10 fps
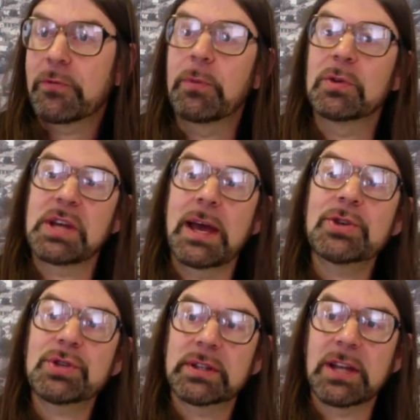those
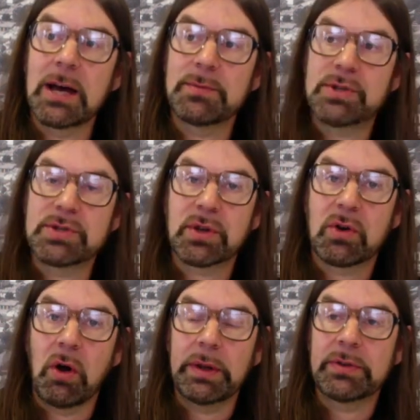ancient times used to
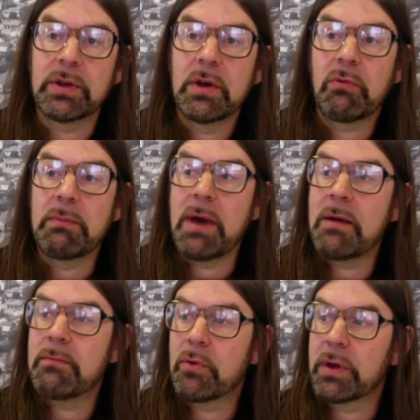call it
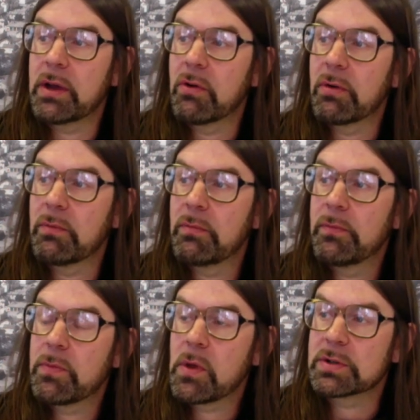remembering or
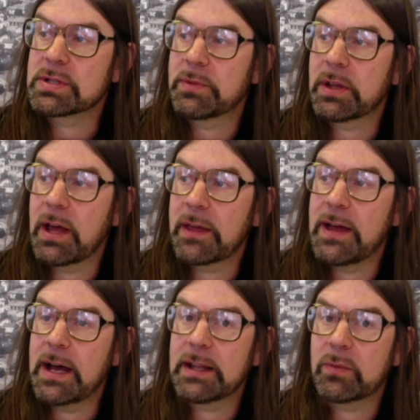something like
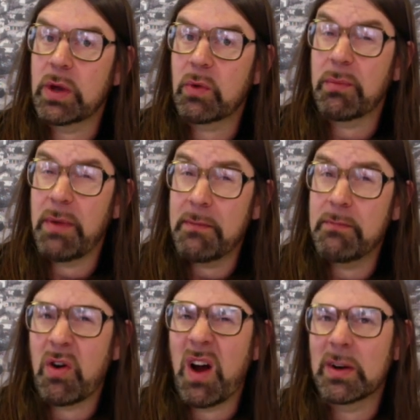that. We
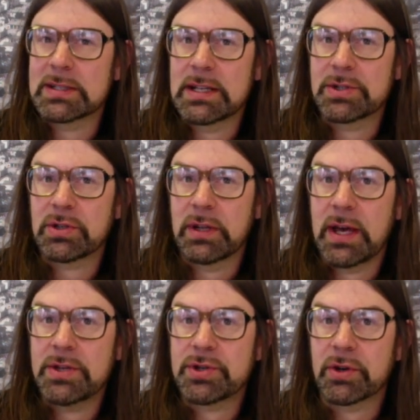remember our essential
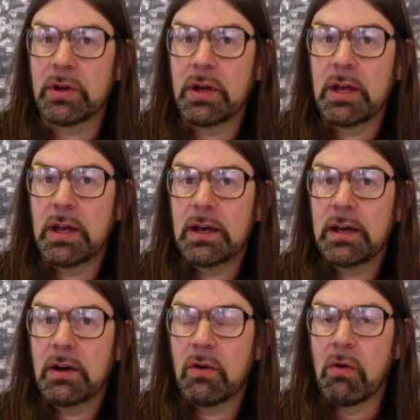nature,
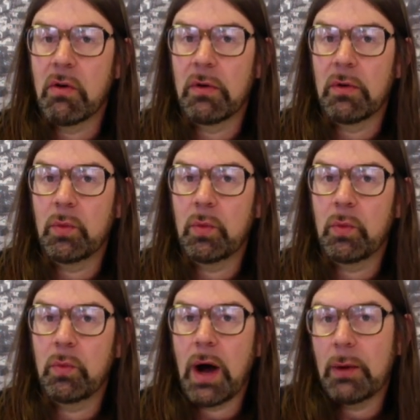or
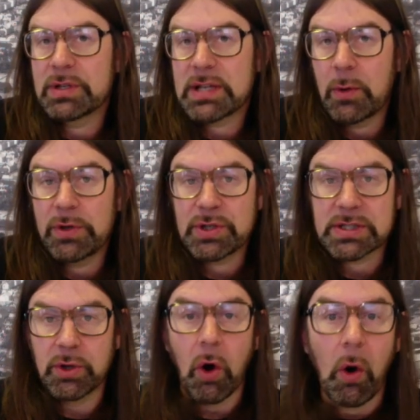I would say we
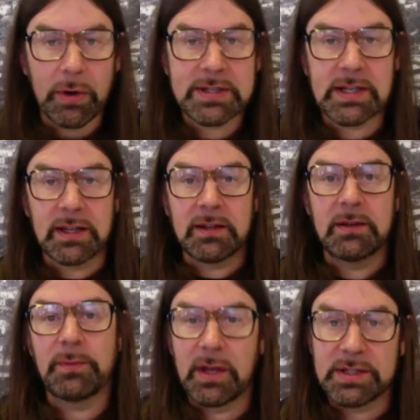just notice it
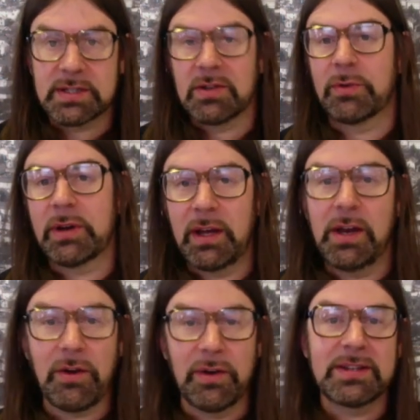because it's already
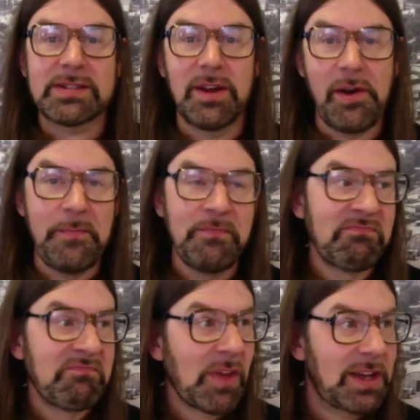here. It's
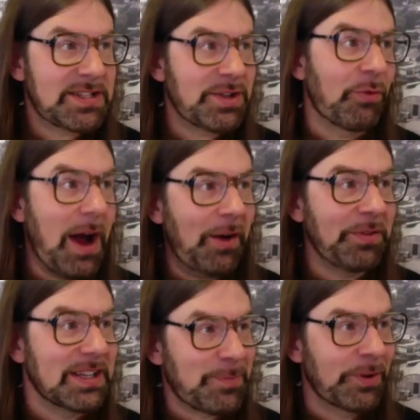the
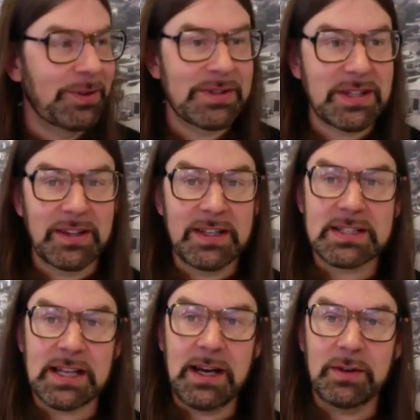ground that's producing
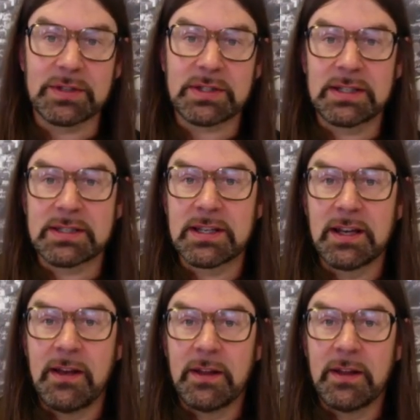these sounds, these